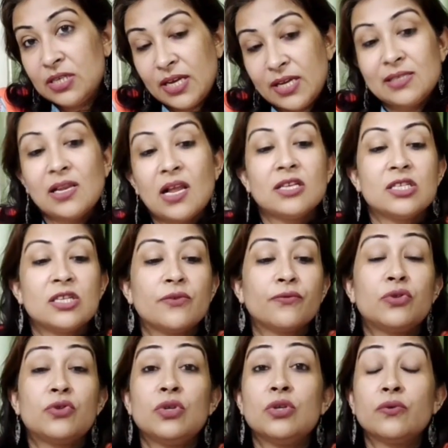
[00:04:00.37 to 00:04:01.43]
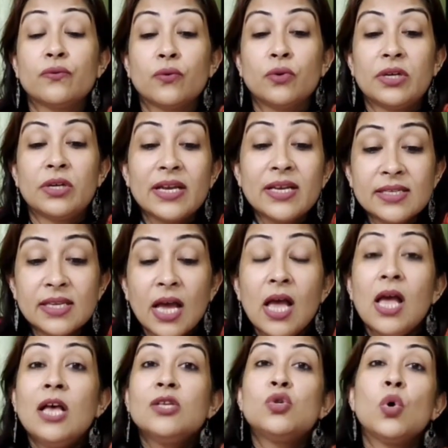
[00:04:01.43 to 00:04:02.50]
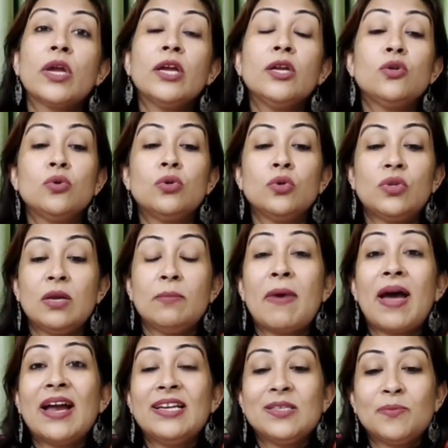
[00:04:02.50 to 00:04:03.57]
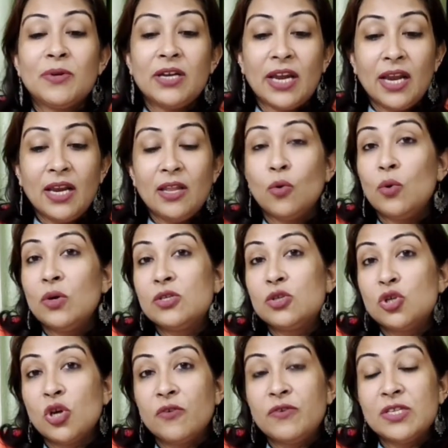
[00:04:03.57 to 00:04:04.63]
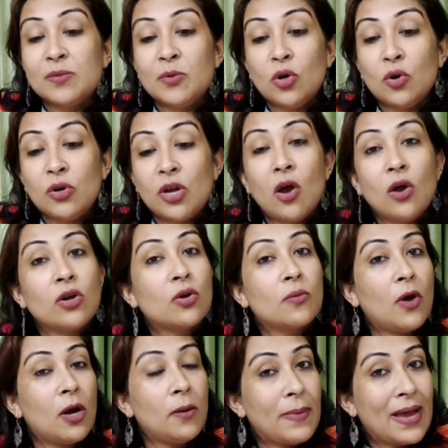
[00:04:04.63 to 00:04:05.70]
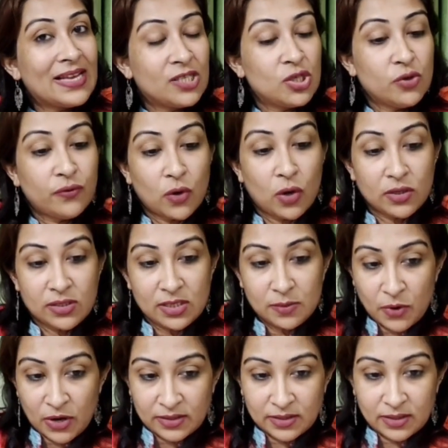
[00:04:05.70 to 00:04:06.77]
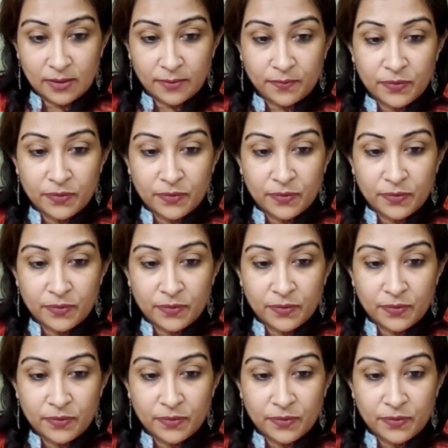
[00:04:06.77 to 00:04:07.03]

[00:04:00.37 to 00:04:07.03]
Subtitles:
days, lasting for 3 to 4 days. Soaking 2 to 3 pads per day. No history of dysmenorrhea or passage of clots is present.